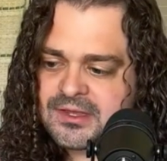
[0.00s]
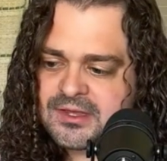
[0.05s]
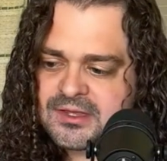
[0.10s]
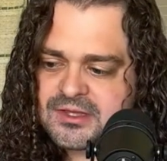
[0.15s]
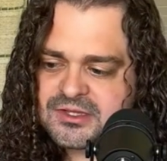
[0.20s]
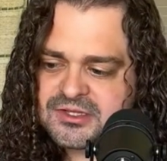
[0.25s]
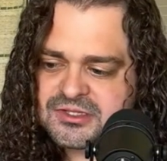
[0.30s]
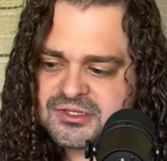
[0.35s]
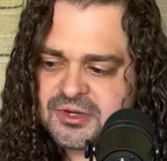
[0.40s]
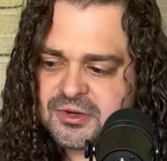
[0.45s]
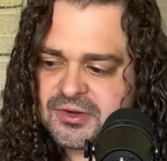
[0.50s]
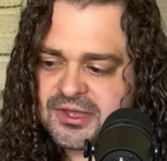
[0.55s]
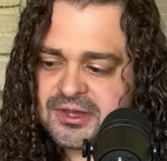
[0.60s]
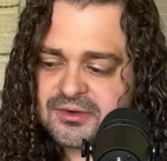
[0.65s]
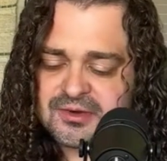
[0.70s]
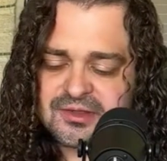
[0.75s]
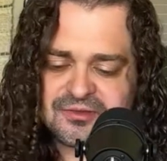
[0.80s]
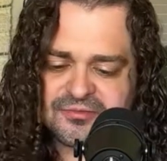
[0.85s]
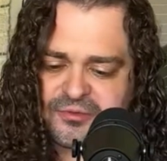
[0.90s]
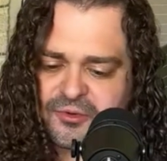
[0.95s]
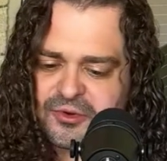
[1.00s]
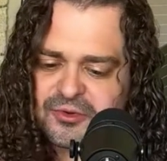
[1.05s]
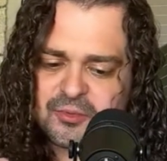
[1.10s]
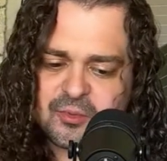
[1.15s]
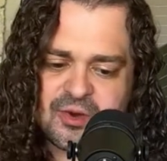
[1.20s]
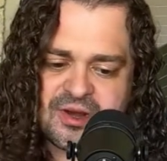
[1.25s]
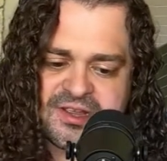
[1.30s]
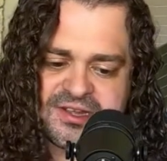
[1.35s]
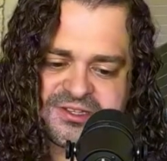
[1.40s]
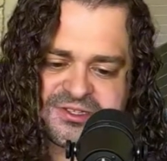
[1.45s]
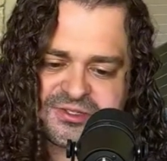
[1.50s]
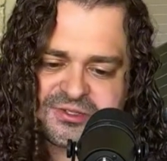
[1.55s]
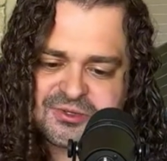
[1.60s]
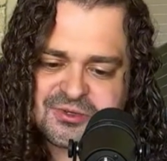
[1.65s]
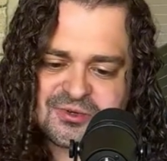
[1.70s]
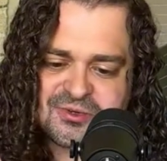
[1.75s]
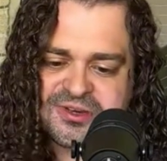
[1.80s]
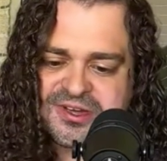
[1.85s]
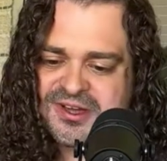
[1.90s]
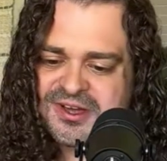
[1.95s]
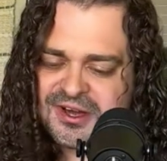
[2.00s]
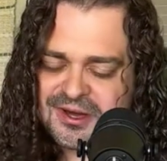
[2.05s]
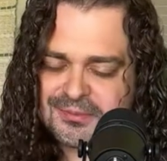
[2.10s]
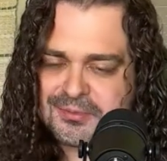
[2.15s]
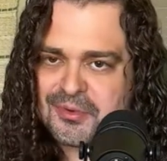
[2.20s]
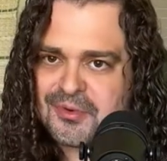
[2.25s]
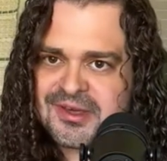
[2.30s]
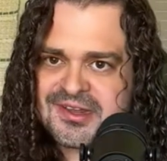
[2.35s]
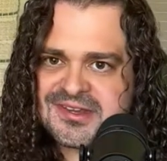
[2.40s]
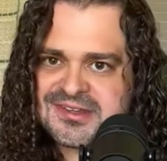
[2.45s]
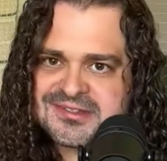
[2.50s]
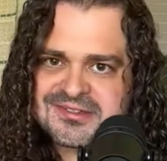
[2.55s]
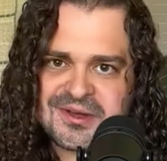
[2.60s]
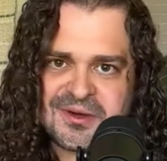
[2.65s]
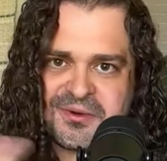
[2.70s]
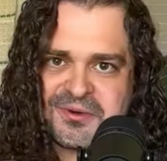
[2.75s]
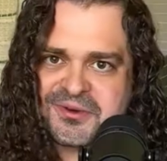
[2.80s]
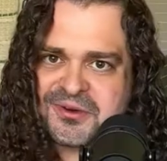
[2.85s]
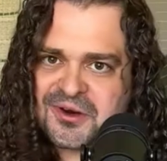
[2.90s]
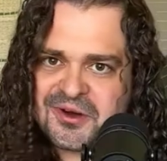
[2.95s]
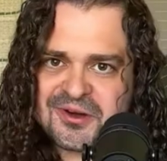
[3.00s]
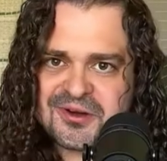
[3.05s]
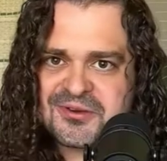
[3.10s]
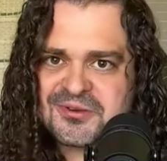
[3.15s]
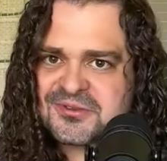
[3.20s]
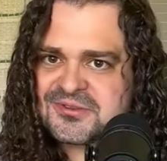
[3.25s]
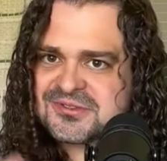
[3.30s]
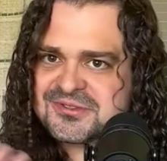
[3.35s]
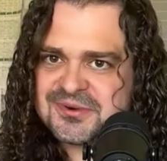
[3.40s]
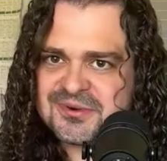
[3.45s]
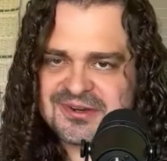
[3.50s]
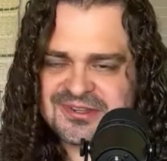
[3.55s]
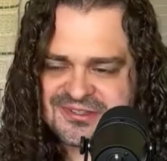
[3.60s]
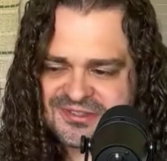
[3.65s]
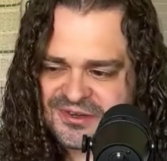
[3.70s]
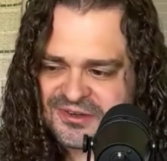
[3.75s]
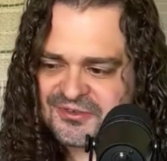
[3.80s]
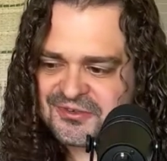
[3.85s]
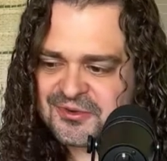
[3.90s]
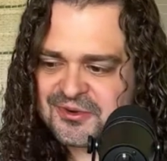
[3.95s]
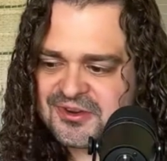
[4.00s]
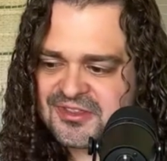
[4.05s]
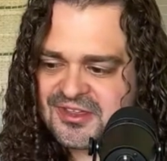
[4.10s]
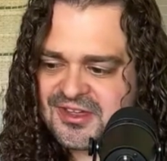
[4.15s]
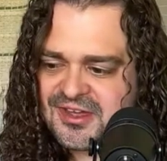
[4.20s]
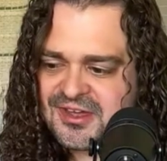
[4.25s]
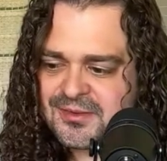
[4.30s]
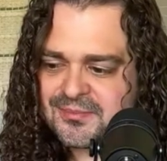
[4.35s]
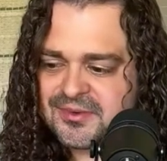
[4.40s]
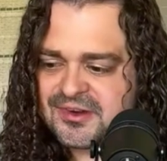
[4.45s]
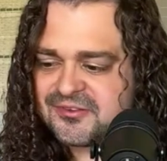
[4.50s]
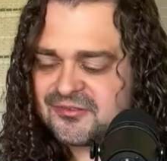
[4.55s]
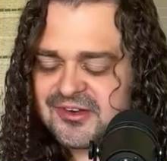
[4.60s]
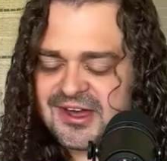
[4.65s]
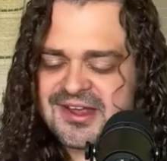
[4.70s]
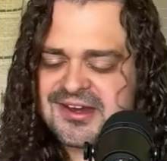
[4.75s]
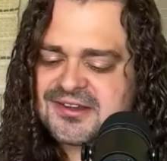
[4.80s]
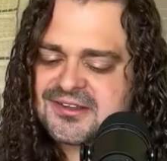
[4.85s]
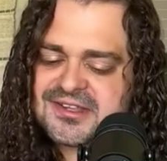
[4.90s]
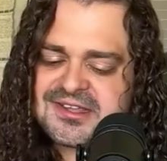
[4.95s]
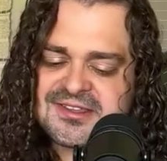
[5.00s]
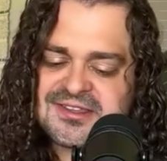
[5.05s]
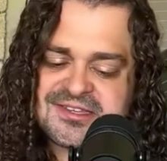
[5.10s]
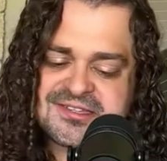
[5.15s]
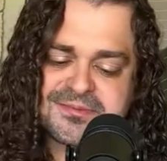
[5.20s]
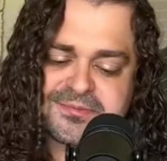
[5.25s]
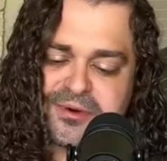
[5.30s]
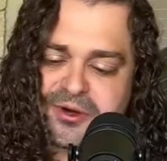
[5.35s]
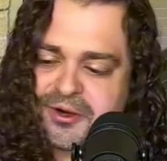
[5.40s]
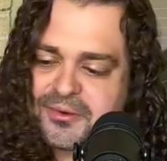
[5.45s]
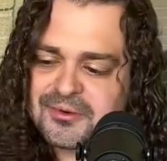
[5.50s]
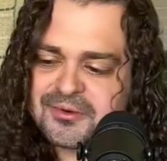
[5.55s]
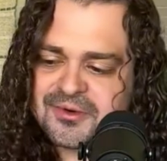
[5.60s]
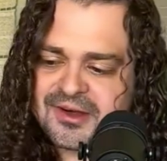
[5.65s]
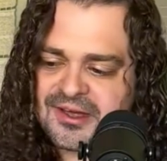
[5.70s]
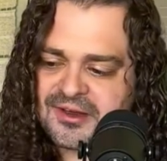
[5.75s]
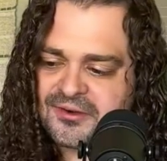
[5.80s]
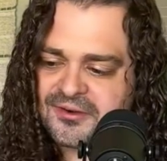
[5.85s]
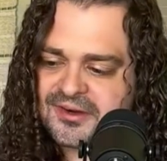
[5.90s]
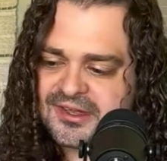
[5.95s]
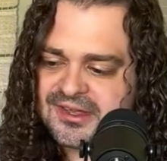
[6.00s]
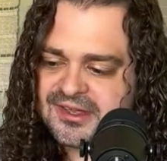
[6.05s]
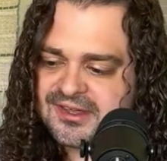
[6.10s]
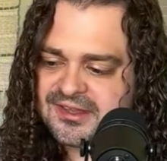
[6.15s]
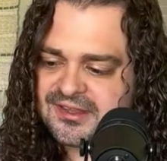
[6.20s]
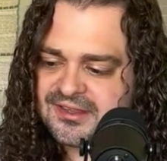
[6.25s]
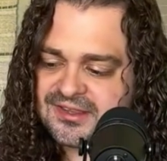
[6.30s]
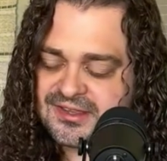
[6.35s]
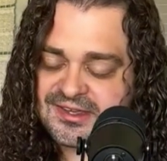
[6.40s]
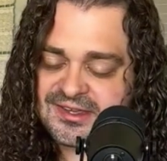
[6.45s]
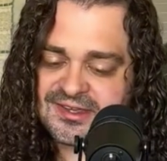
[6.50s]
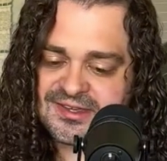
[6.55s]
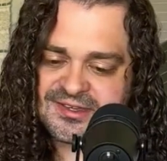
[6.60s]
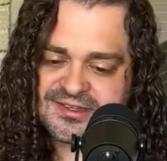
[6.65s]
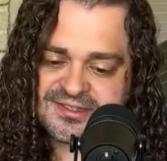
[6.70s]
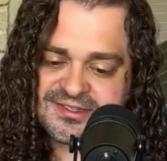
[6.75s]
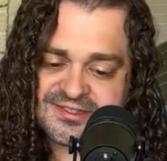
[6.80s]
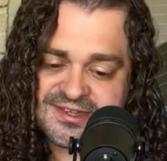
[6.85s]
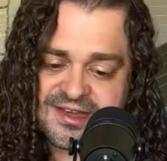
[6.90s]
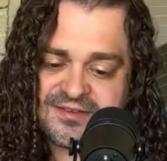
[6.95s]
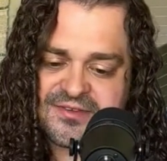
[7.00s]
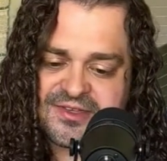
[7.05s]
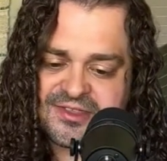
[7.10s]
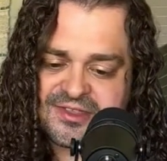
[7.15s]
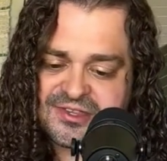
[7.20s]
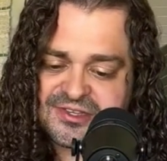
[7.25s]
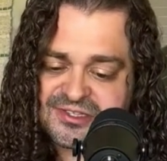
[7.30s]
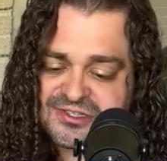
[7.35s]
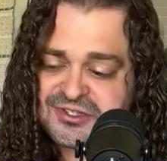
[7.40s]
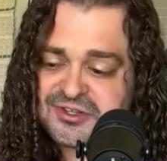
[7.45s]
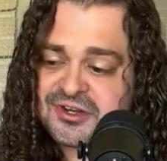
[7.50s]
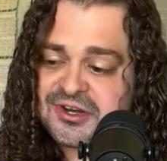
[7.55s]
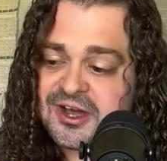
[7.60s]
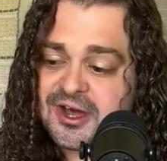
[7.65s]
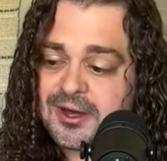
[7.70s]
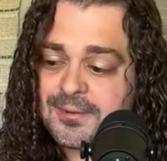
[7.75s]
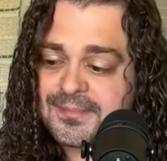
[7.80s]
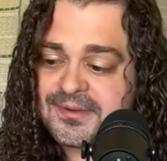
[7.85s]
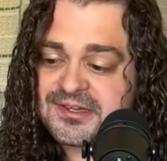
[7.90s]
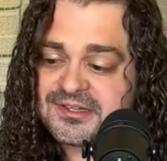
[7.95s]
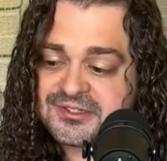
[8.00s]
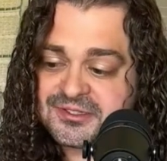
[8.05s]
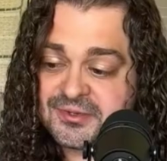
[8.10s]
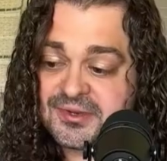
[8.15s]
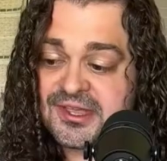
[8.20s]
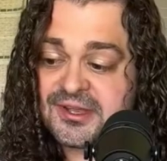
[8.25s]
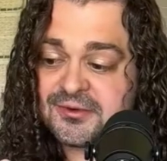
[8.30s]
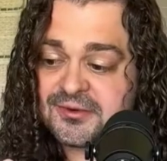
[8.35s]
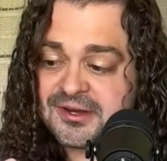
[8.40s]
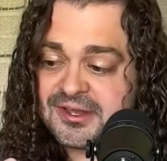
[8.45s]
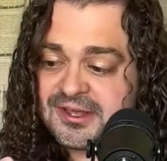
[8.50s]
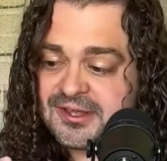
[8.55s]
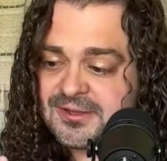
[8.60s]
So Henry IV wanted to appoint his own cardinal, so on and so forth. But finally, this Pope, Gregory VII, stood up to Henry.